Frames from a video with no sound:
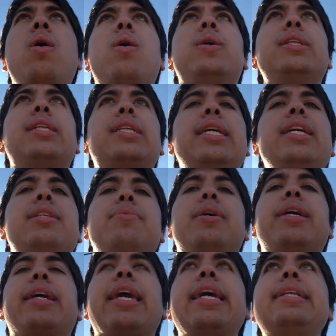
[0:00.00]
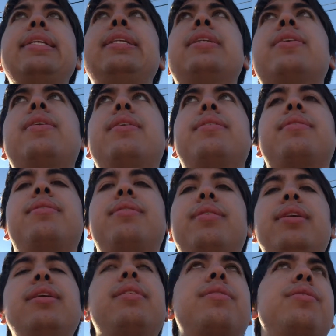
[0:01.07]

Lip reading: I want to say it's about like 1,800 a tick,